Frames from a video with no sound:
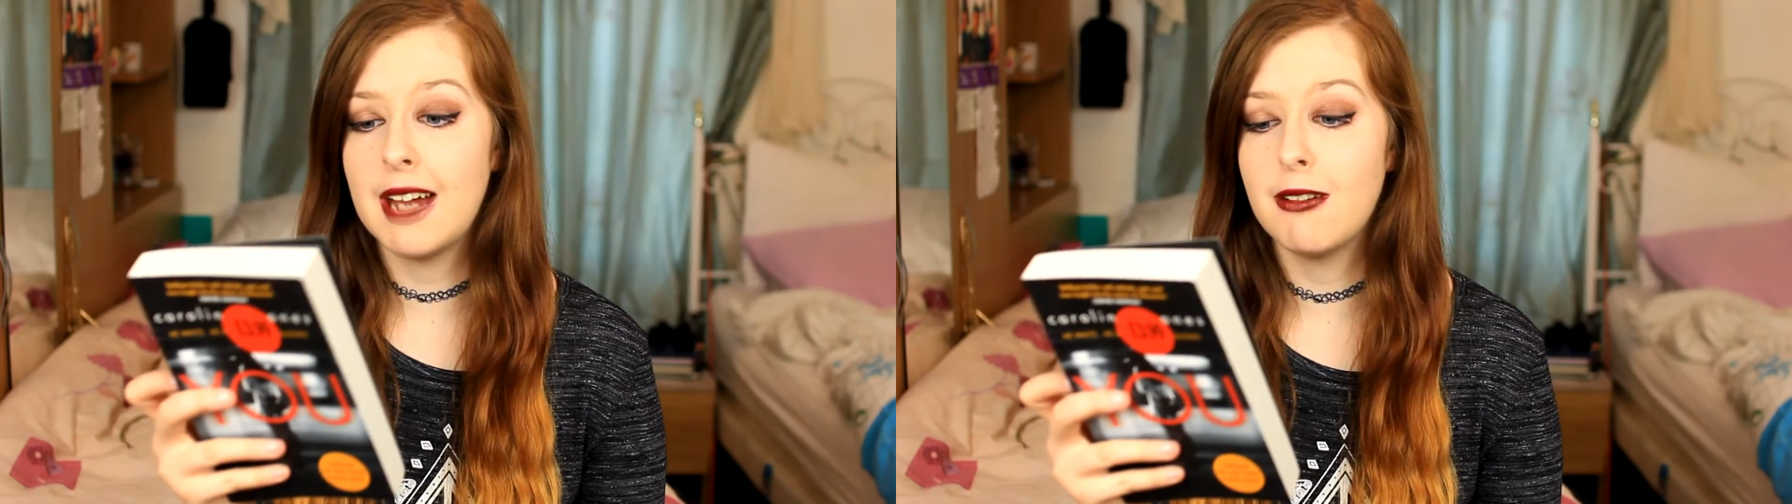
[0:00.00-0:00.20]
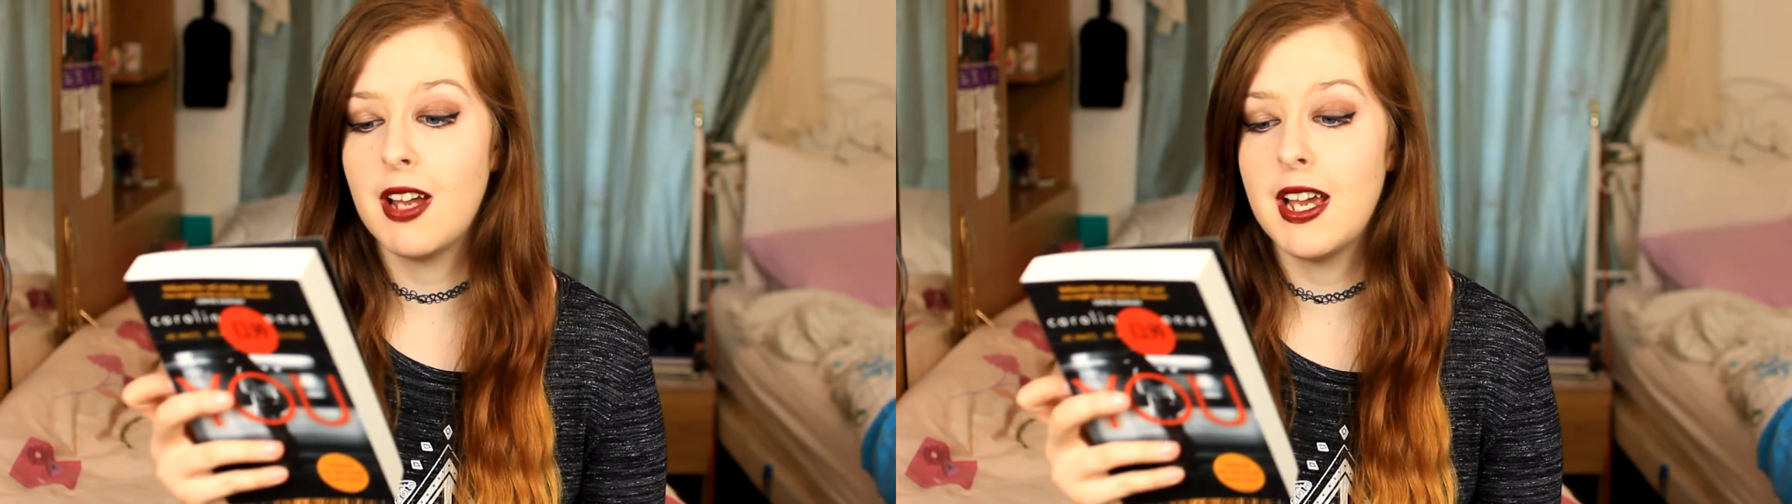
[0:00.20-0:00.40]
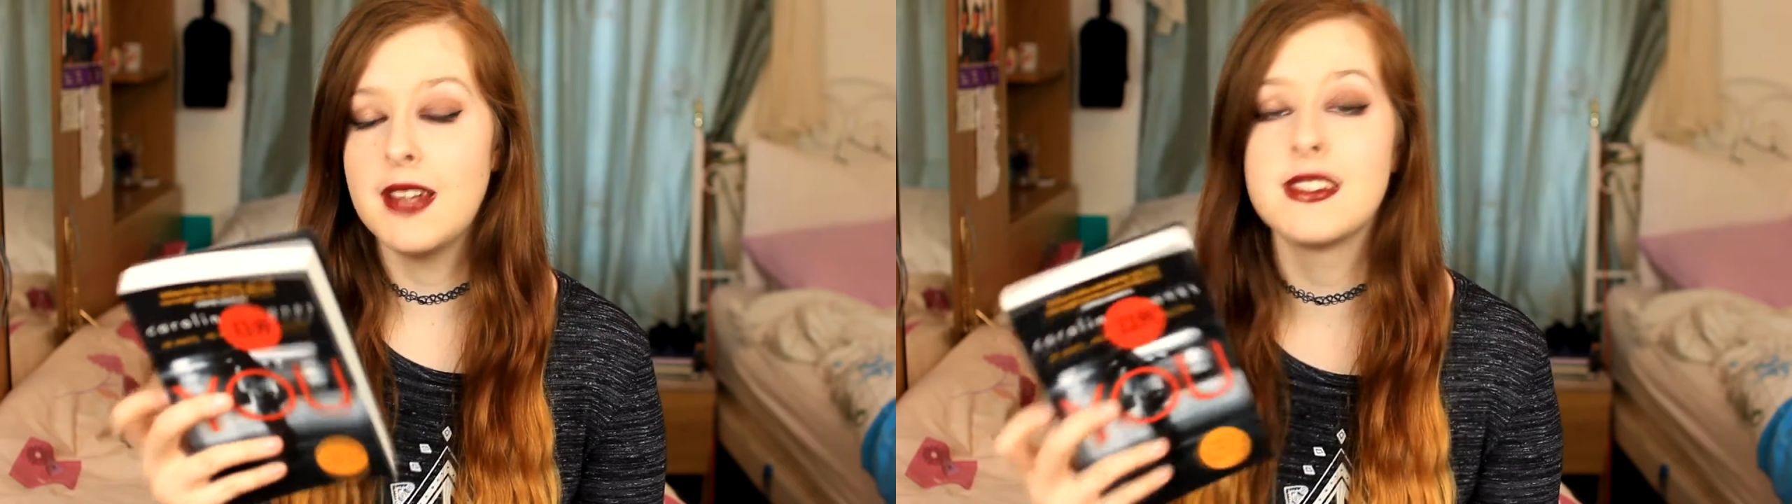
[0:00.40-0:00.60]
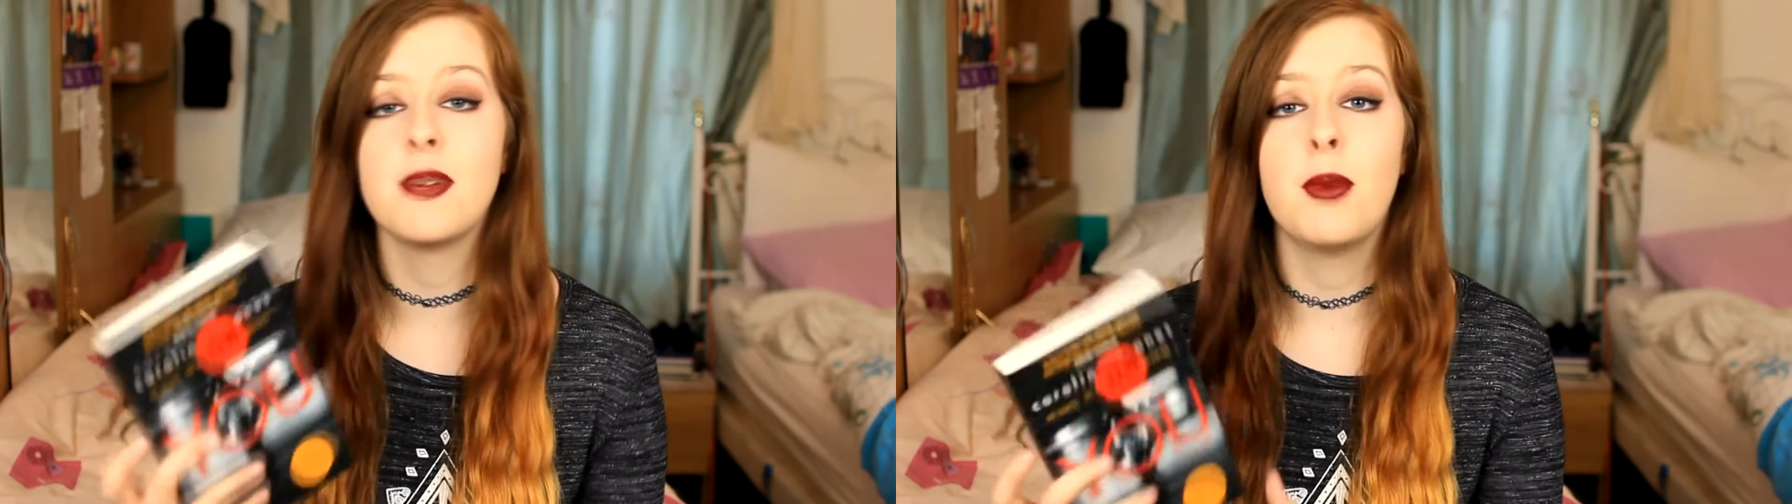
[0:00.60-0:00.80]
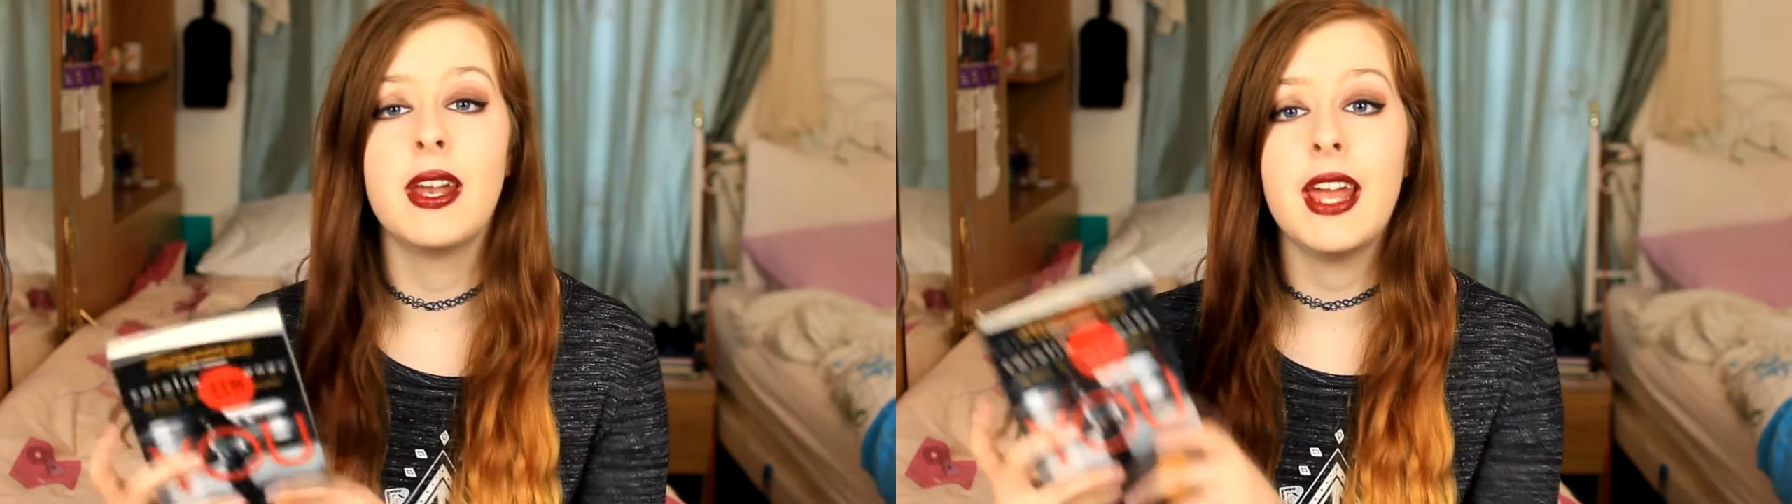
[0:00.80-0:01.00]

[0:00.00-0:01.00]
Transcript: Caroline someone.